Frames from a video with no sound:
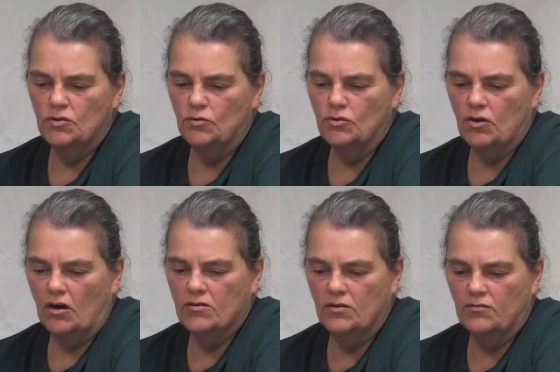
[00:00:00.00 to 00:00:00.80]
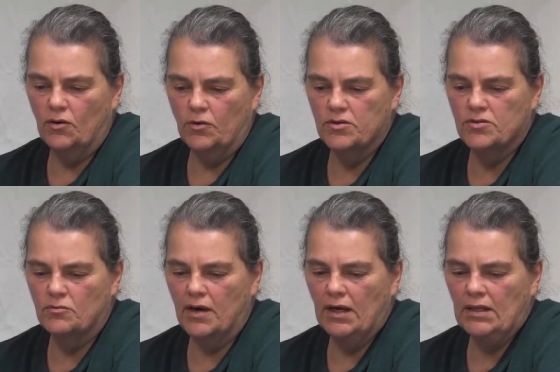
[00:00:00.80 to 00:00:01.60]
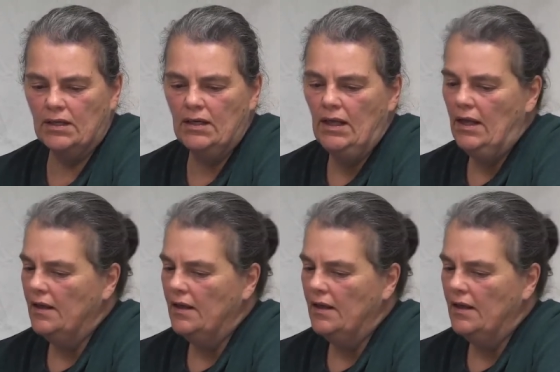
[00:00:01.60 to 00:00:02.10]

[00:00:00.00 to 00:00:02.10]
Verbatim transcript: to talk to the voters directly.